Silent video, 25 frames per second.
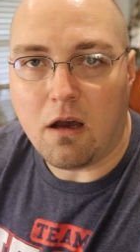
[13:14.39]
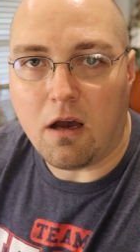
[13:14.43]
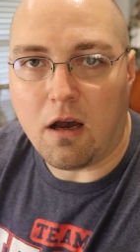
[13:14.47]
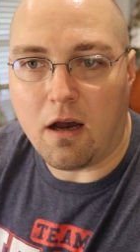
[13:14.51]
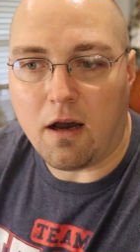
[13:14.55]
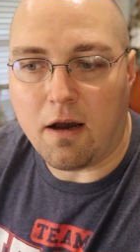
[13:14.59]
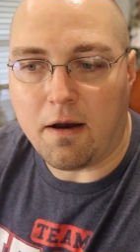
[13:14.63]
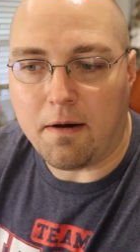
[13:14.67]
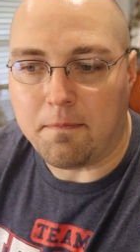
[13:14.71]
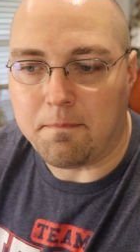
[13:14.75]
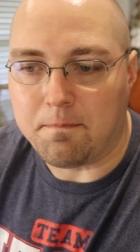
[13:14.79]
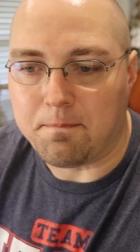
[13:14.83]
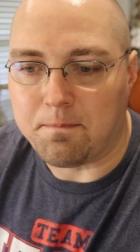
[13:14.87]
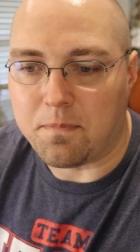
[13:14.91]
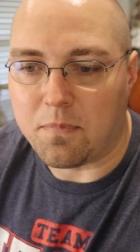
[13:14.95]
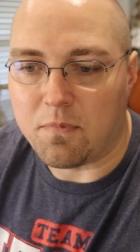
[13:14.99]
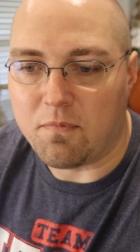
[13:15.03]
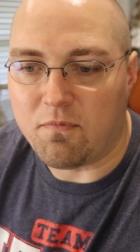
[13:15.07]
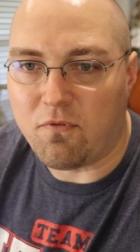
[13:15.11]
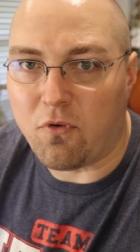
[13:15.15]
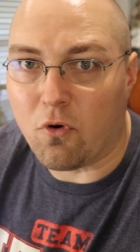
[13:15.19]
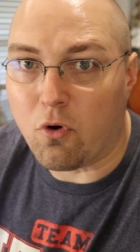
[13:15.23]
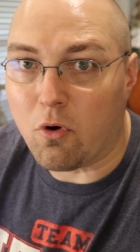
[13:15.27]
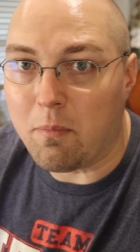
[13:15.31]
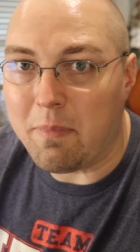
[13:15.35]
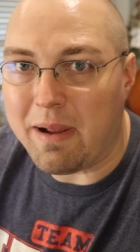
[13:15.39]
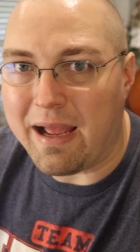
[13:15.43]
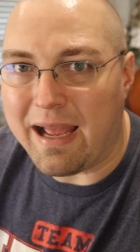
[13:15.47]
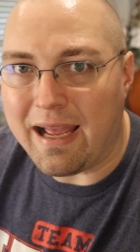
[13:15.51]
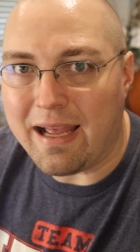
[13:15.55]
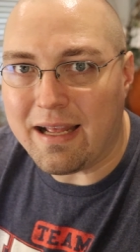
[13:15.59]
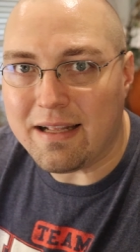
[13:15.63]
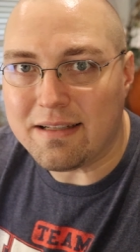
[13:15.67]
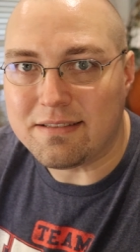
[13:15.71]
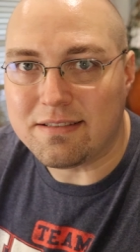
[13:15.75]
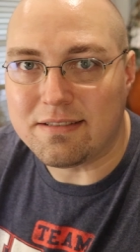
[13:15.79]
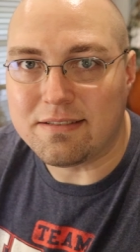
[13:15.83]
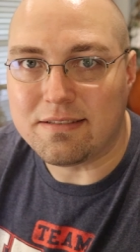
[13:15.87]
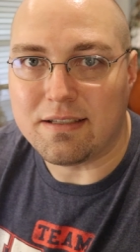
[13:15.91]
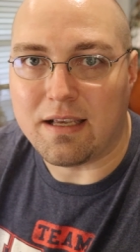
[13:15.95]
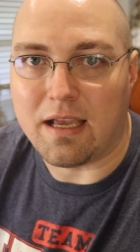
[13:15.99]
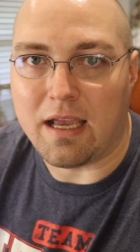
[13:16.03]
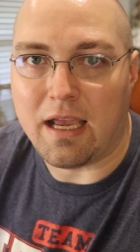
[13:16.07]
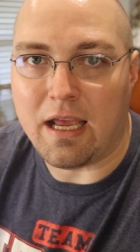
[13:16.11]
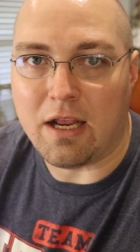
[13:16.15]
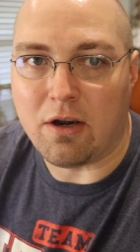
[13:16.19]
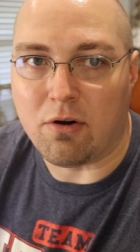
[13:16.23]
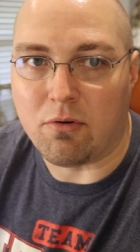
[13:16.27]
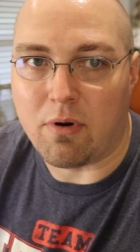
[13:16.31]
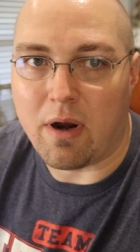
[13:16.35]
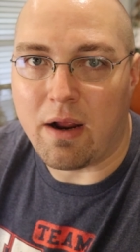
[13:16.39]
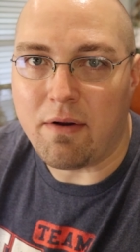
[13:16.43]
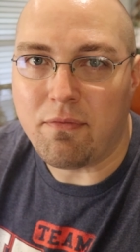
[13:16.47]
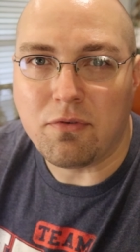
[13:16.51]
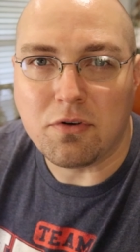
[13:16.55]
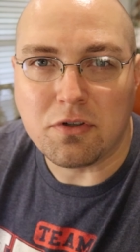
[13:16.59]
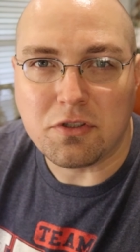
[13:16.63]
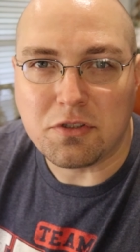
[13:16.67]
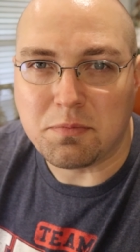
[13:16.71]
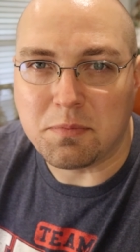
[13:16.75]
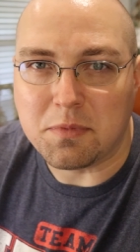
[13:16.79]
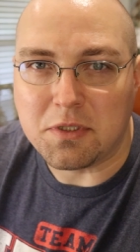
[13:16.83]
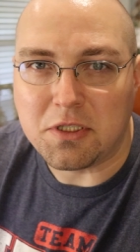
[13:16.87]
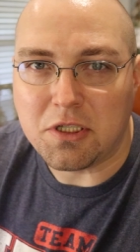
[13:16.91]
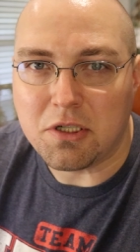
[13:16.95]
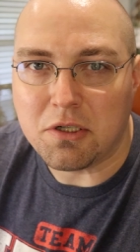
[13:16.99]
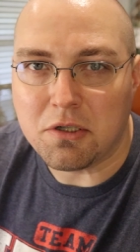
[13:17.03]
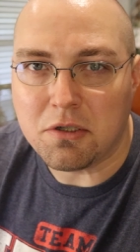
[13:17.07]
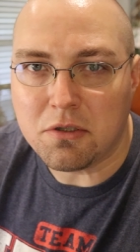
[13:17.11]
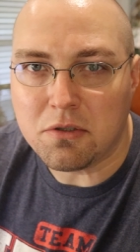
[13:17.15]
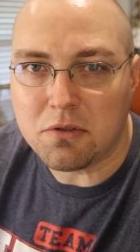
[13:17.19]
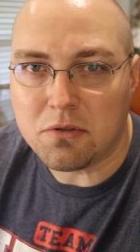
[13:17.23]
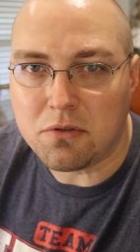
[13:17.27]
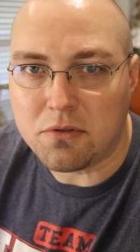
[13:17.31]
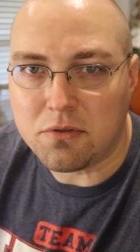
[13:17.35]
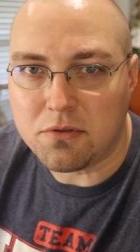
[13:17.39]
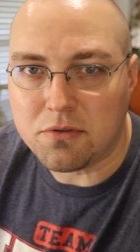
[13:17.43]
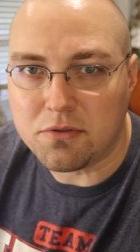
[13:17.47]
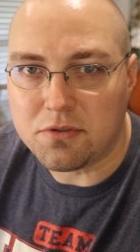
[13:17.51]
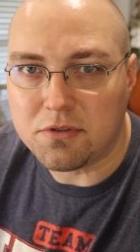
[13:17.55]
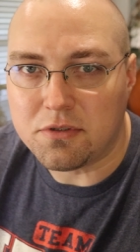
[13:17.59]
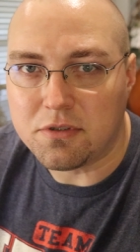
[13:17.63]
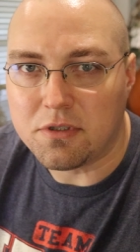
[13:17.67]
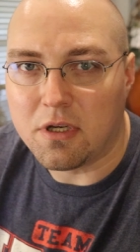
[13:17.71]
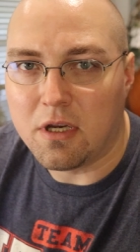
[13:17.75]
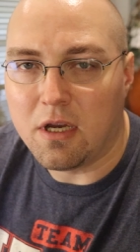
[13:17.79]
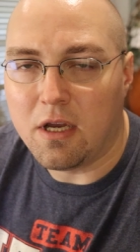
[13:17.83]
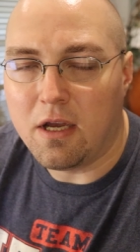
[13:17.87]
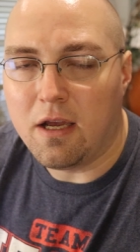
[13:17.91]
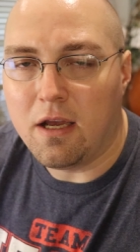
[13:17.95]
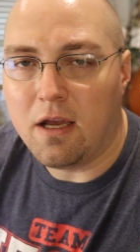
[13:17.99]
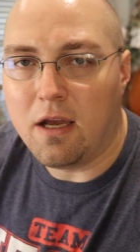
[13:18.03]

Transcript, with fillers: um, formats and reference materials,